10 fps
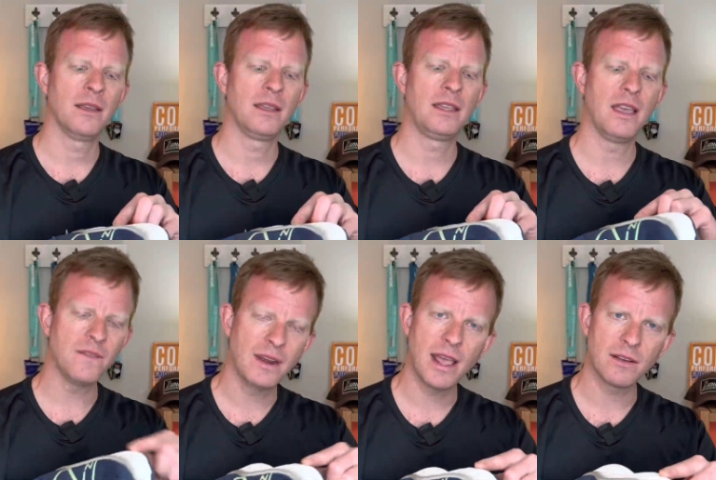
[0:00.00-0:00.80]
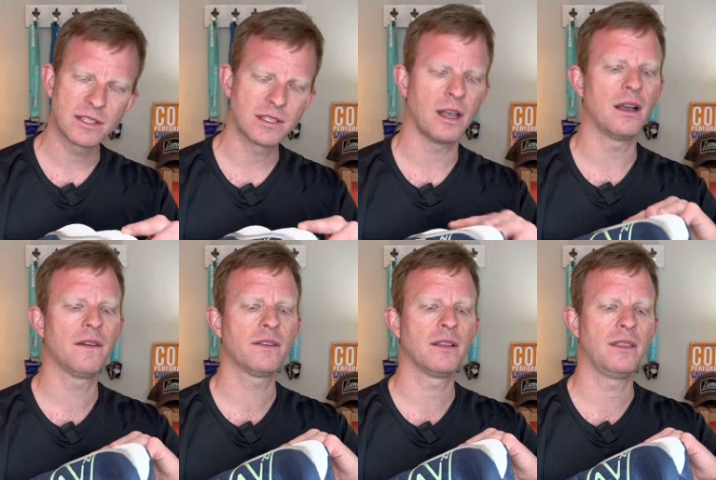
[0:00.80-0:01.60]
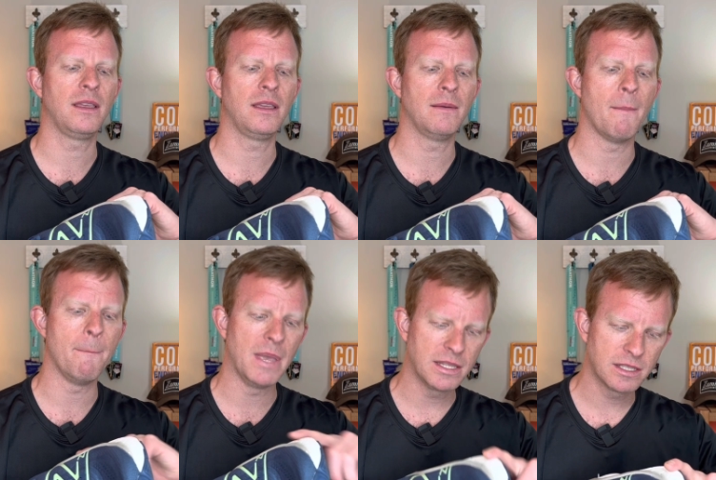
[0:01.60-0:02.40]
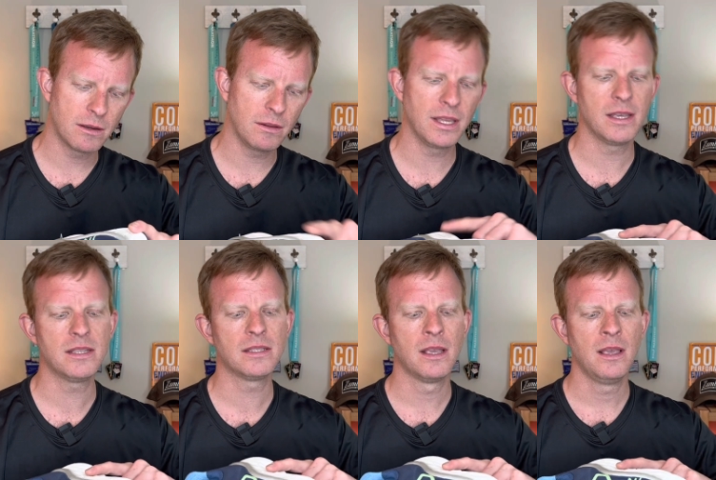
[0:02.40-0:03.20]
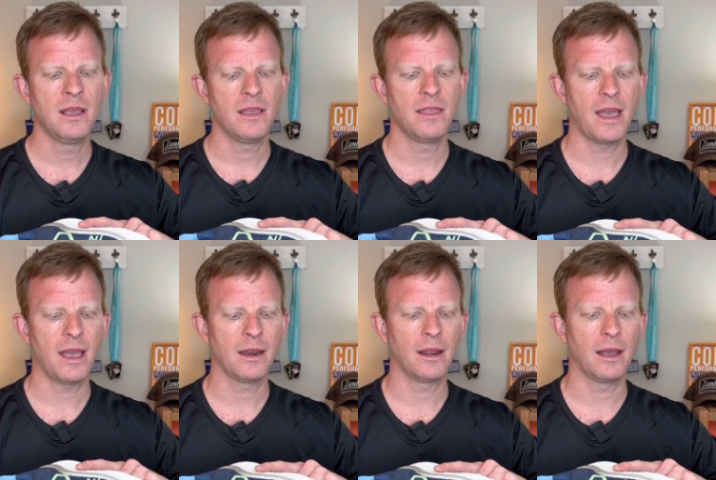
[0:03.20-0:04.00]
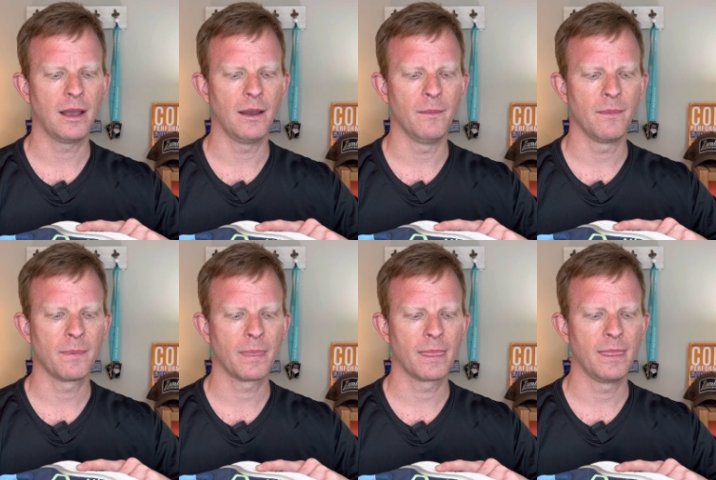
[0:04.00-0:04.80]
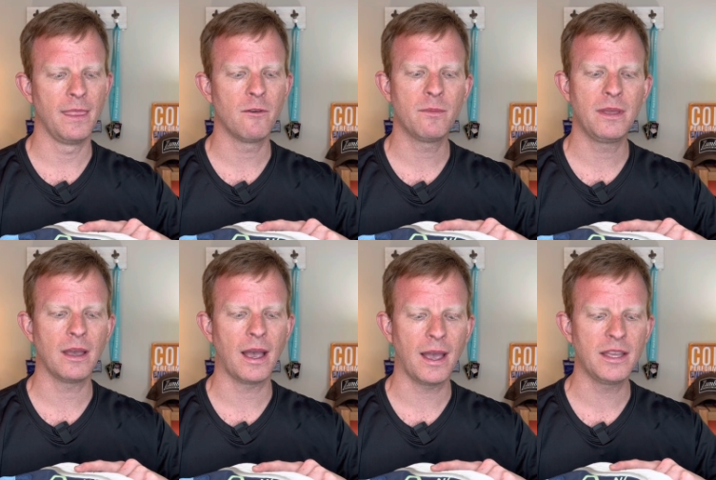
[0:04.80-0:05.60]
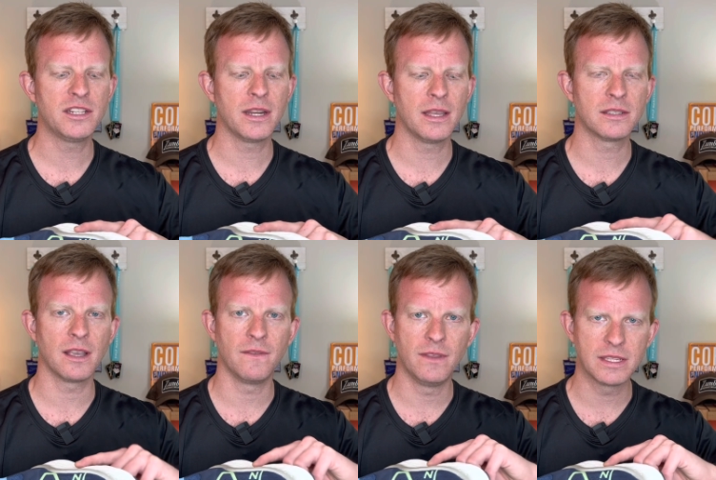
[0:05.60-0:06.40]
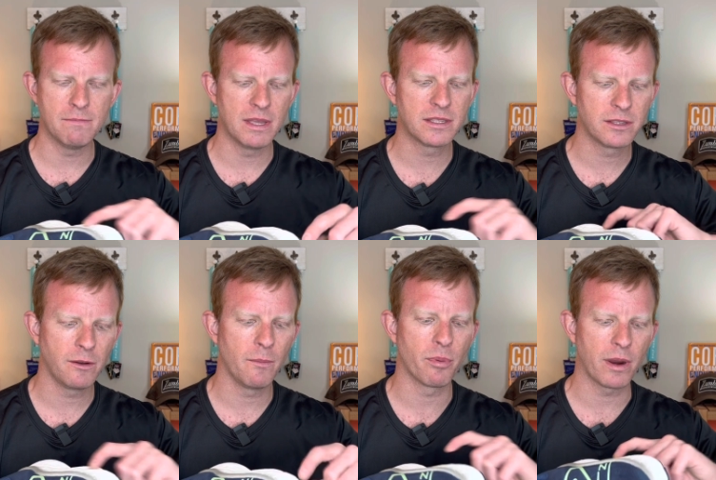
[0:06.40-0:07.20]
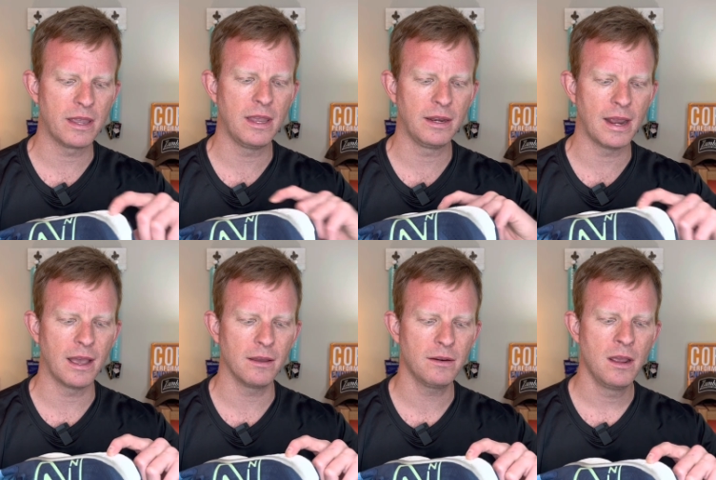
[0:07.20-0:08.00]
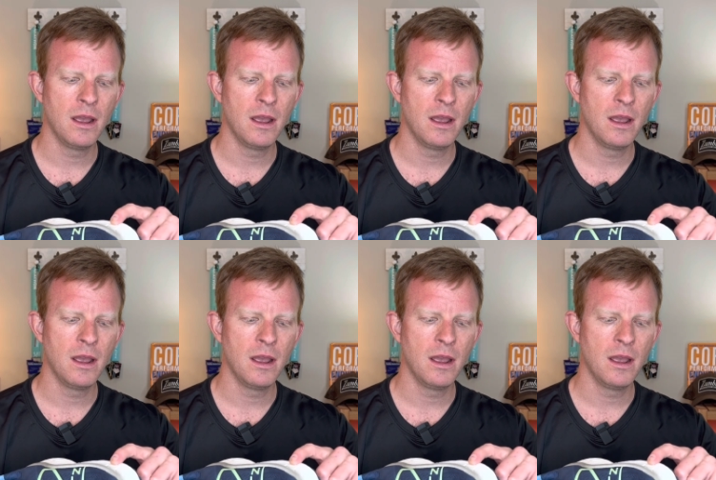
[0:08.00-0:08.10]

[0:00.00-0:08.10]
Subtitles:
given how soft the midsole is, that there would be a high chance of this midsole breaking down,